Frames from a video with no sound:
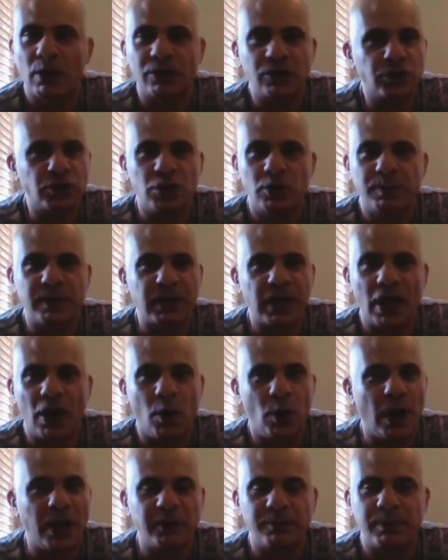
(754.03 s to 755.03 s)
And
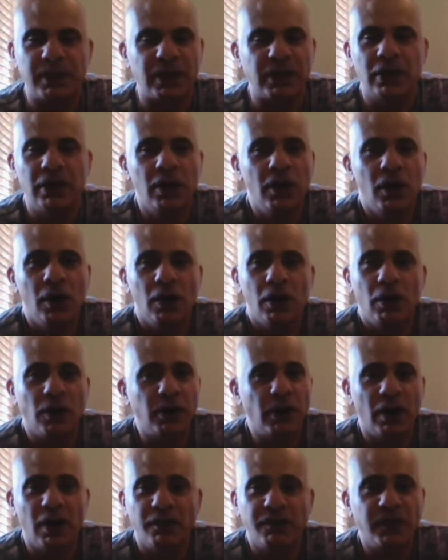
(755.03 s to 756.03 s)
Supergirl had been
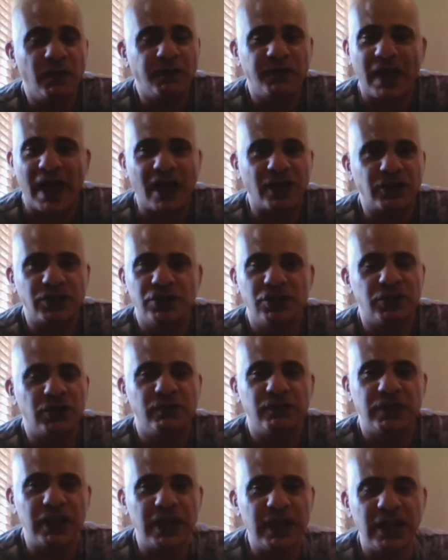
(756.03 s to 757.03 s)
on Earth for thousands
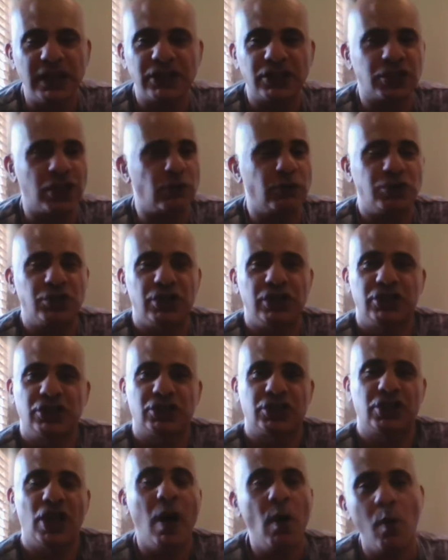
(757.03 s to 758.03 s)
of years. So
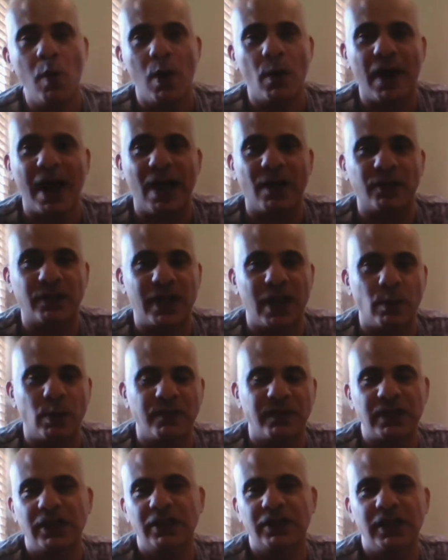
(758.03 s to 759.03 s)
she's somewhere out there
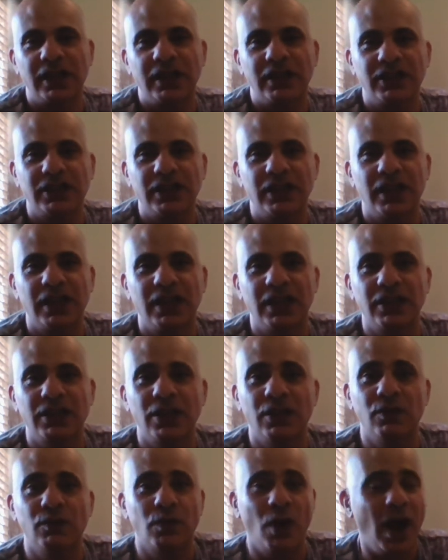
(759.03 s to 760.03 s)
within the
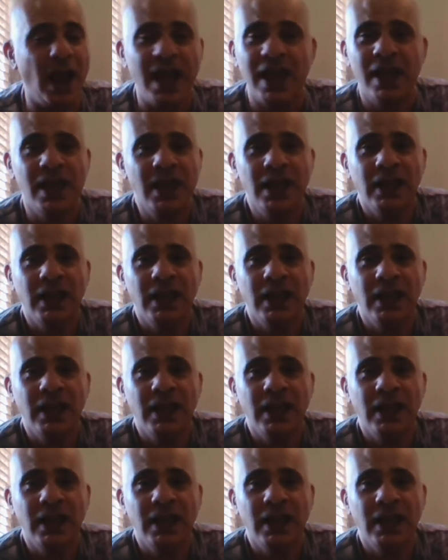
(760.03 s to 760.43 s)
DCEU, right?